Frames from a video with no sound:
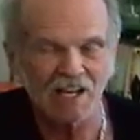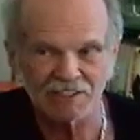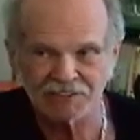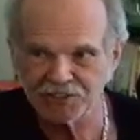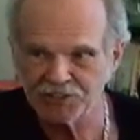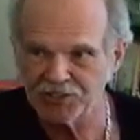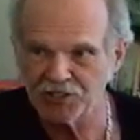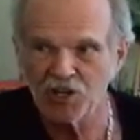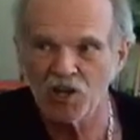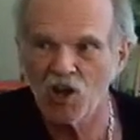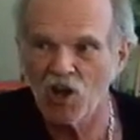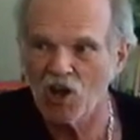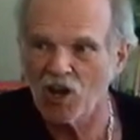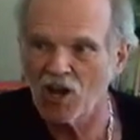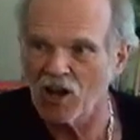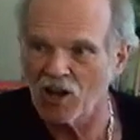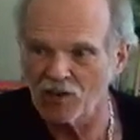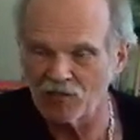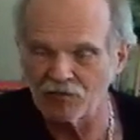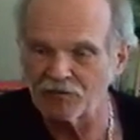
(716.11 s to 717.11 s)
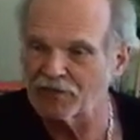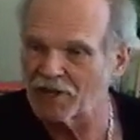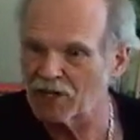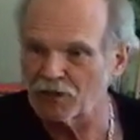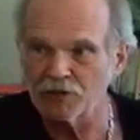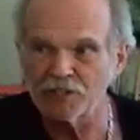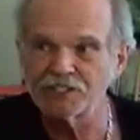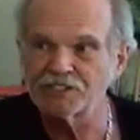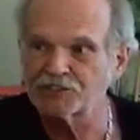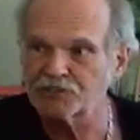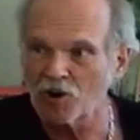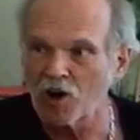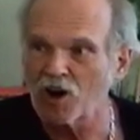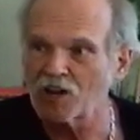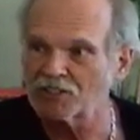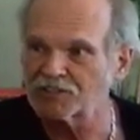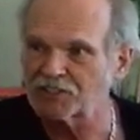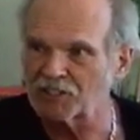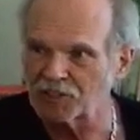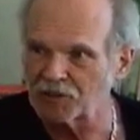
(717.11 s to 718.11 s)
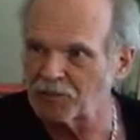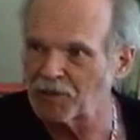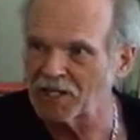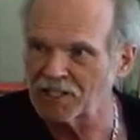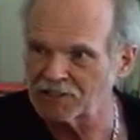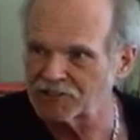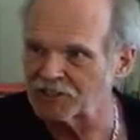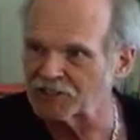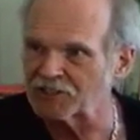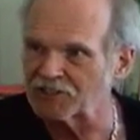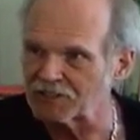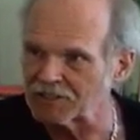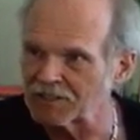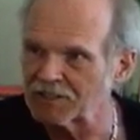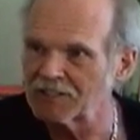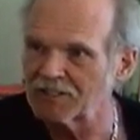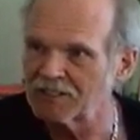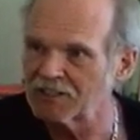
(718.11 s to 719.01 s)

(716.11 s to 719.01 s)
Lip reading: That's very strong syncopation.